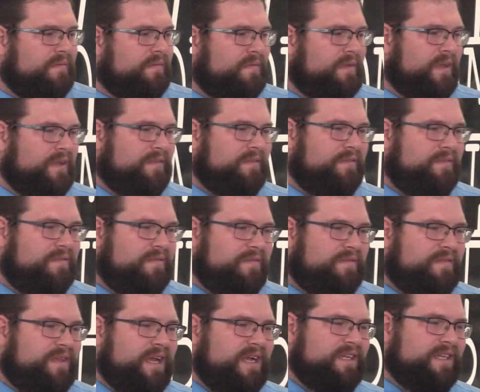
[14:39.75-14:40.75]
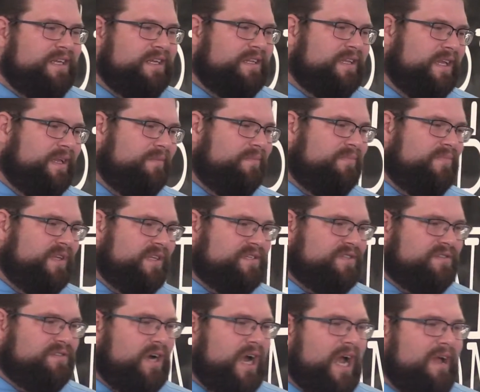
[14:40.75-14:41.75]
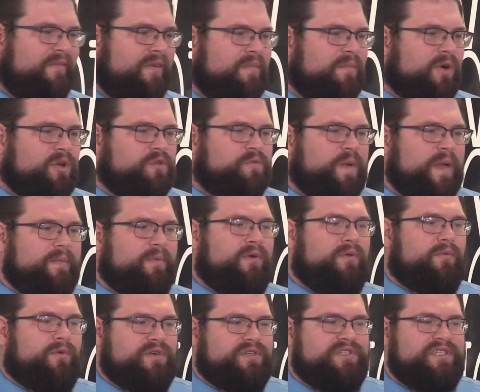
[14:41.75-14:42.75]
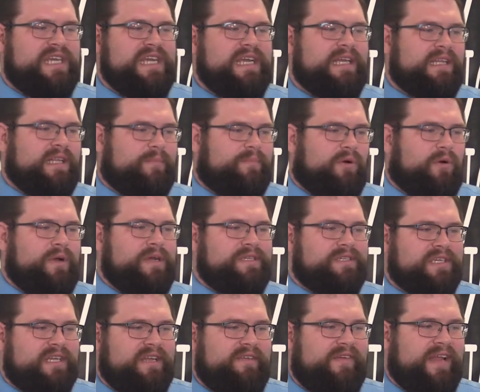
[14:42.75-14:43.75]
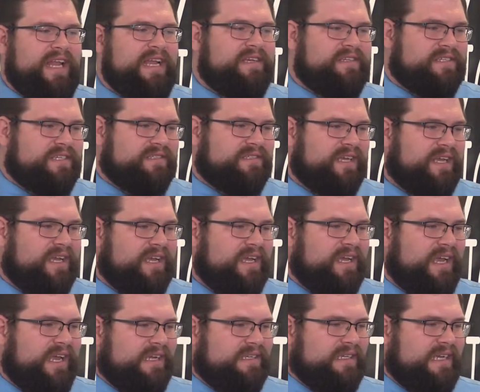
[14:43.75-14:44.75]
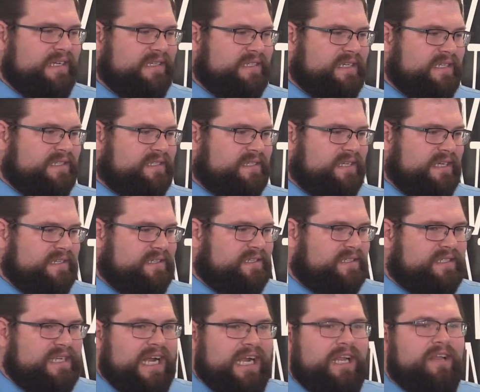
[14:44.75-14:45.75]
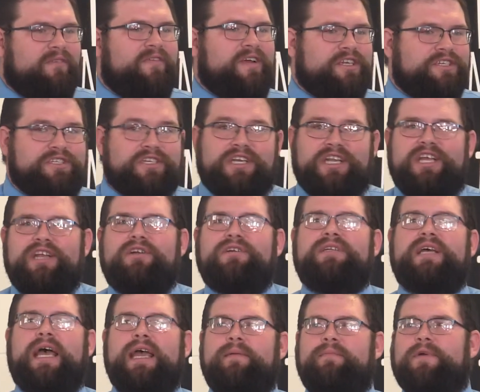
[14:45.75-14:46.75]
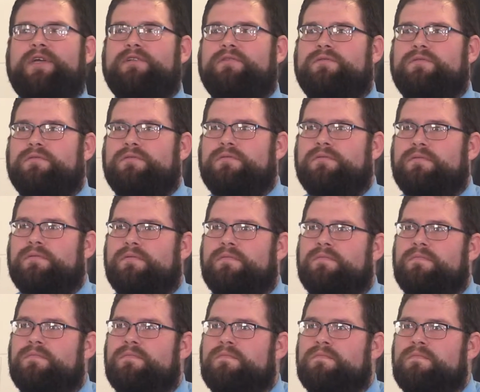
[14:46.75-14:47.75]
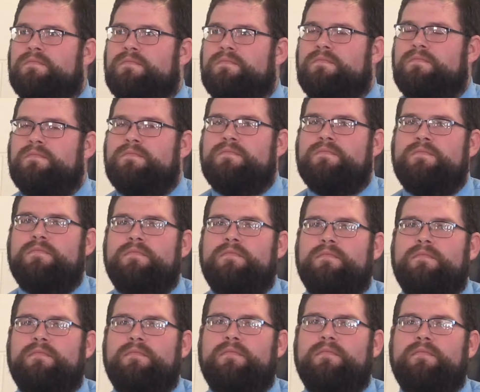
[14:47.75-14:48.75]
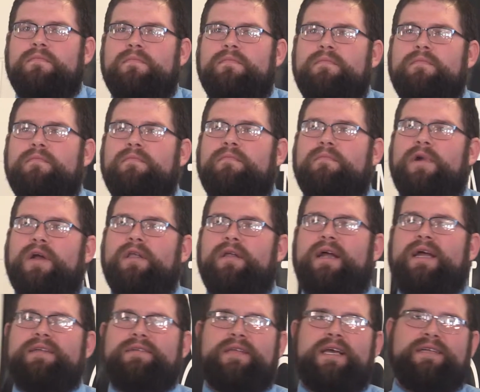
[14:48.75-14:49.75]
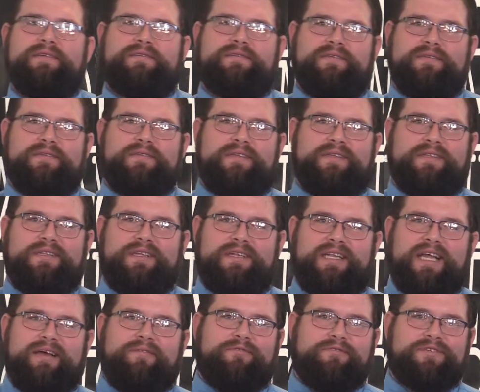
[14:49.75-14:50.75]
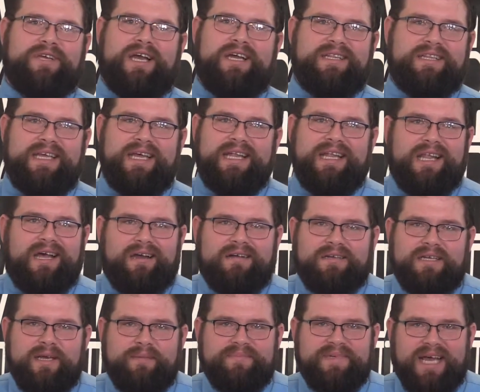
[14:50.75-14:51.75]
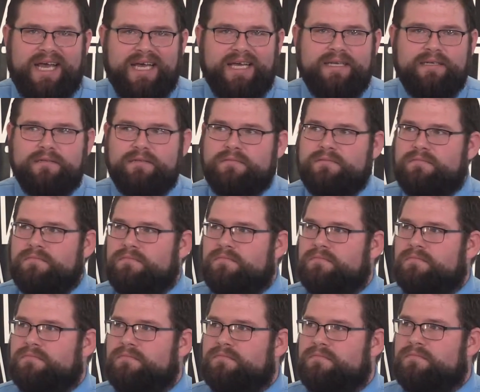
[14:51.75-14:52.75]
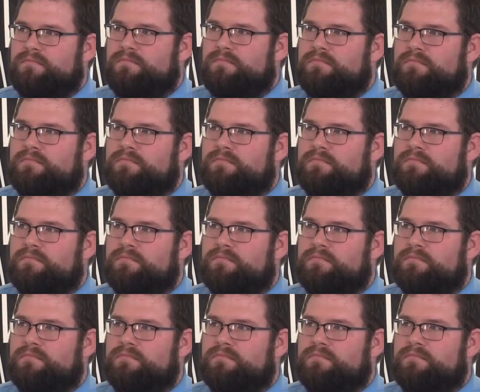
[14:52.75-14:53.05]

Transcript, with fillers: the thing that, that, that's driving most people, and we're seeing the poison it is, is, is, is this, this television entertainment. Uh-huh. Brother, that's, that's the, the devil's got that locked up tight. Sure.